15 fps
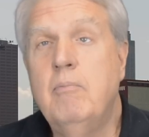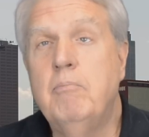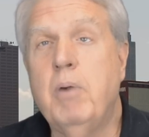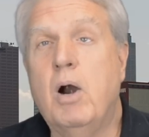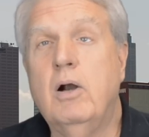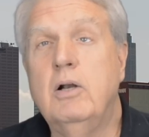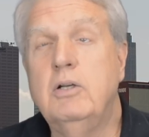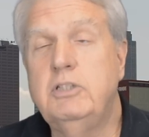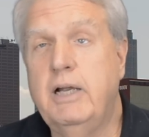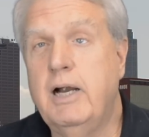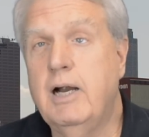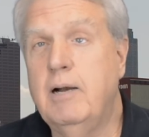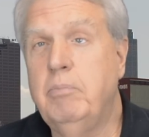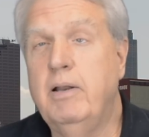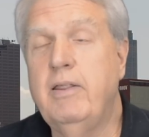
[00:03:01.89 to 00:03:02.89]
burned
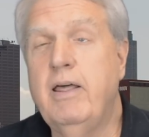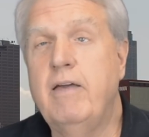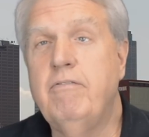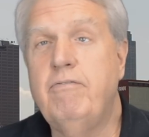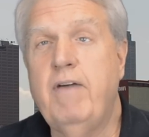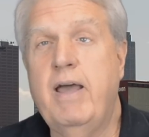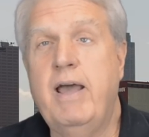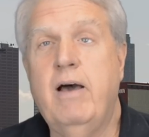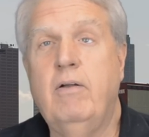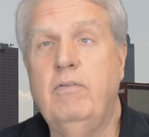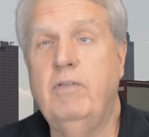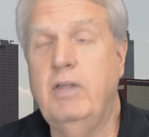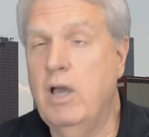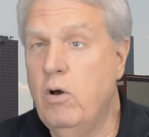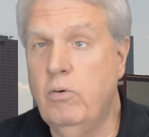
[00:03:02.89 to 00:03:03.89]
terribly. They've
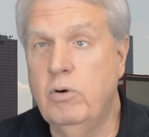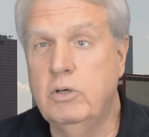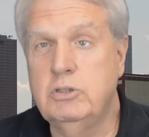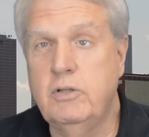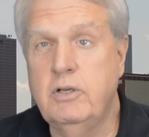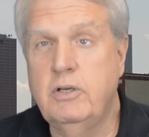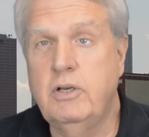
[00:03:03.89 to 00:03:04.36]
found the owners of the